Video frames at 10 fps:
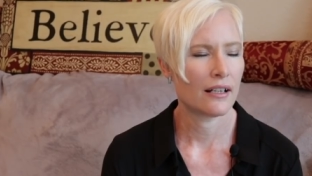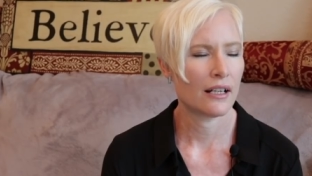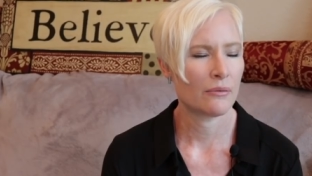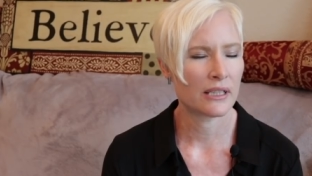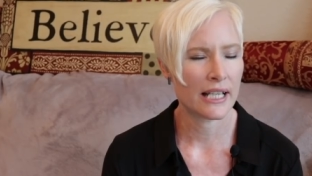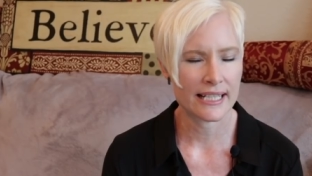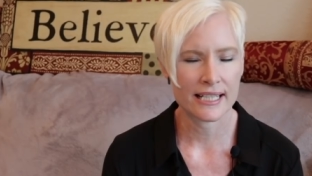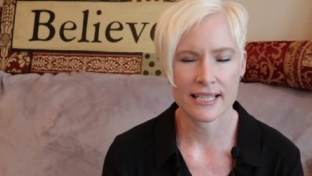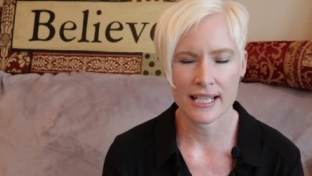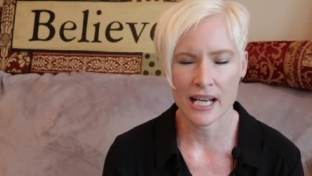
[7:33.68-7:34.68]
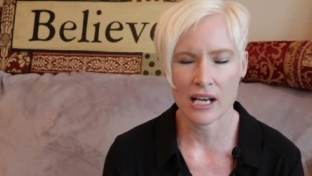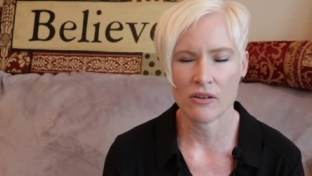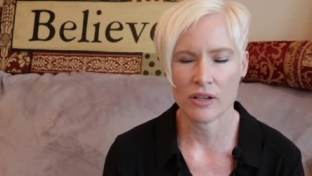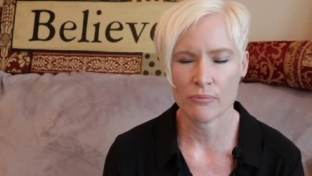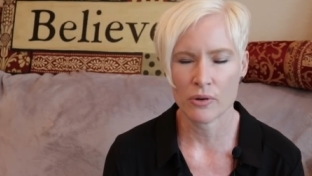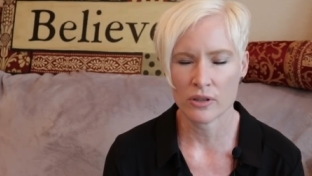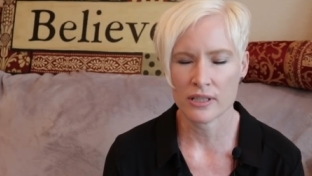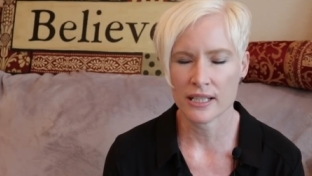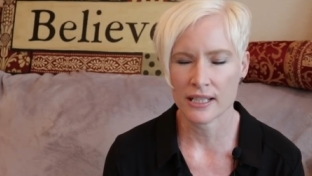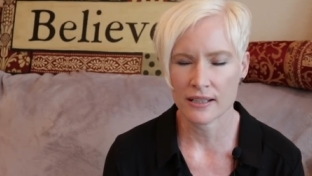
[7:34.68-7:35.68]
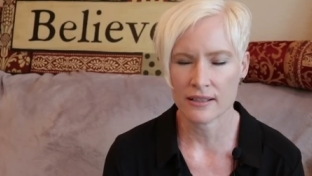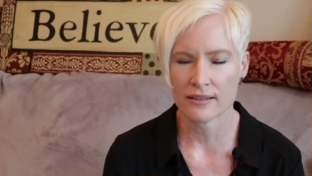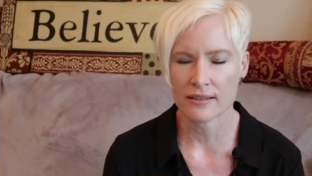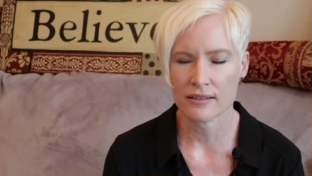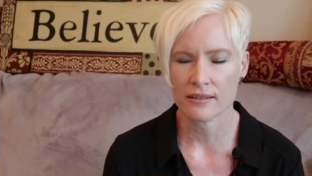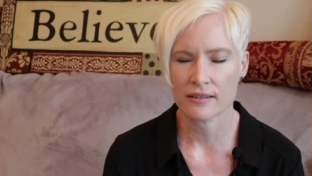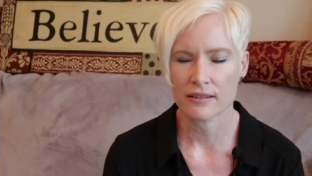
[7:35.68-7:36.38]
I would like to say how important it is